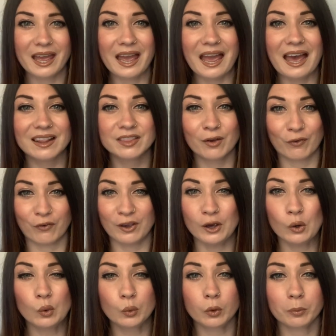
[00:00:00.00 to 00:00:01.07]
And the
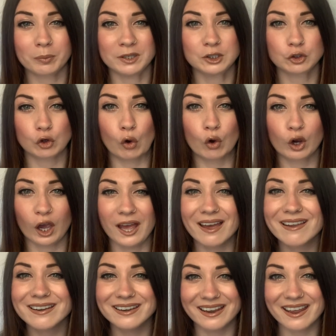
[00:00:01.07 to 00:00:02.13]
field would be stronger
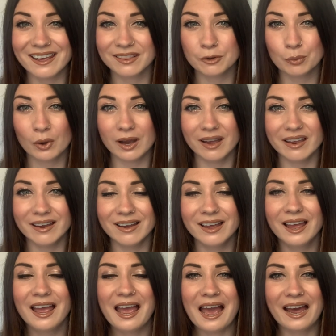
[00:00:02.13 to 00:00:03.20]
near the wire
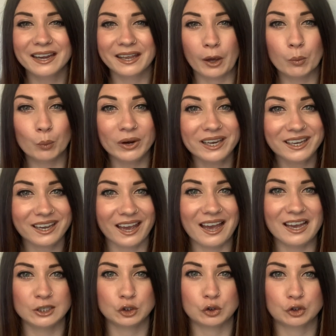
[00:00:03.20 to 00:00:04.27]
and yet weaker
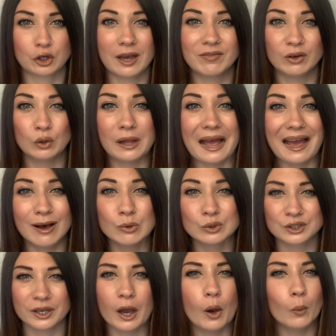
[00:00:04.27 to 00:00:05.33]
as you travel out
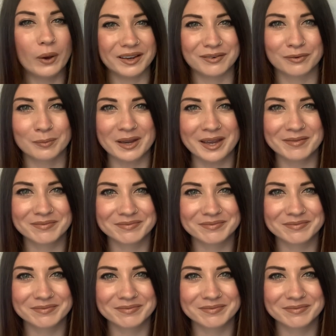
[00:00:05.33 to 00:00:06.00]
away from it.